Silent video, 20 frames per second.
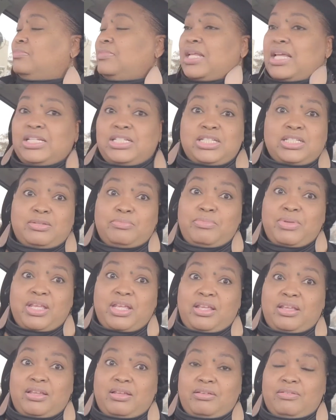That just
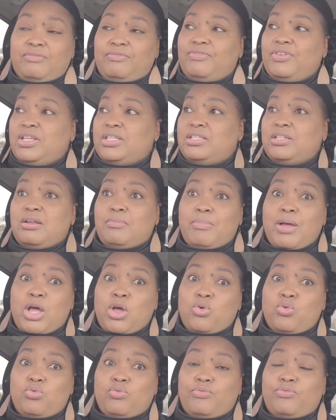me fixing up my
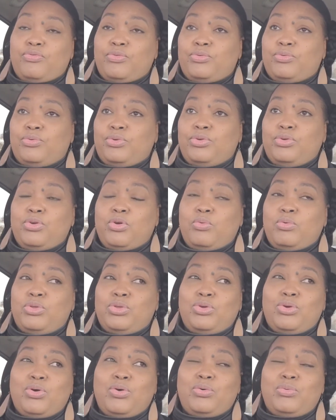own food. You know, when
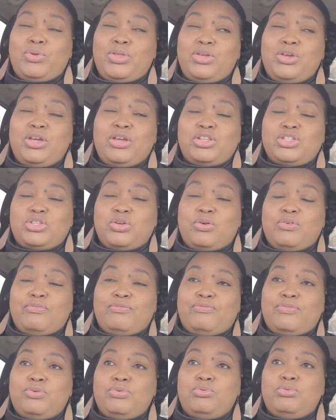you go when you get certain
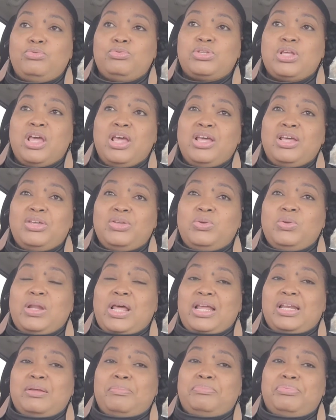foods, you
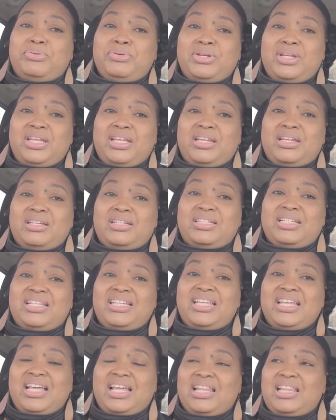like to put it
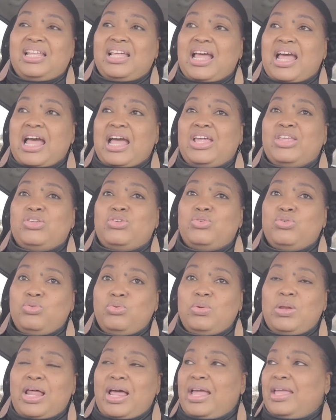together how
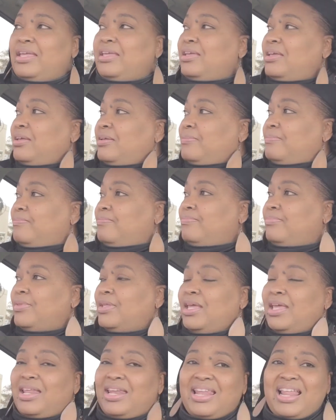you like it.
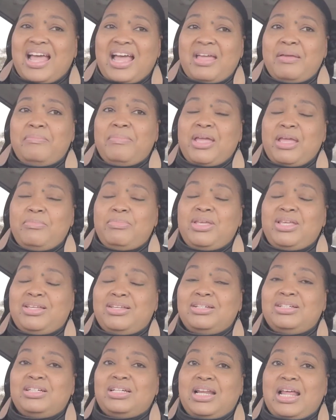Now it may be
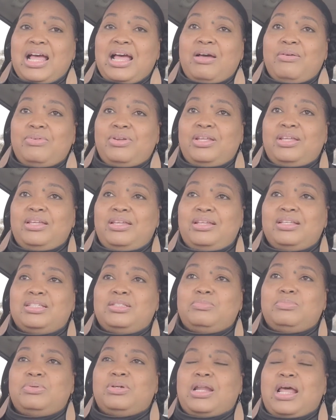good how it
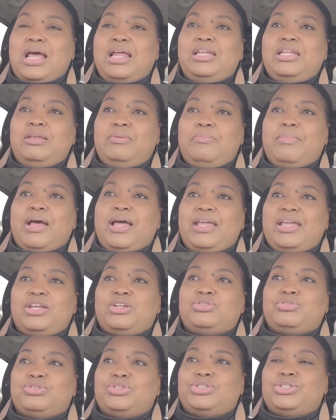is, but I need my
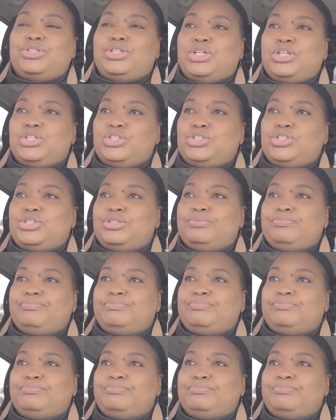extra touch.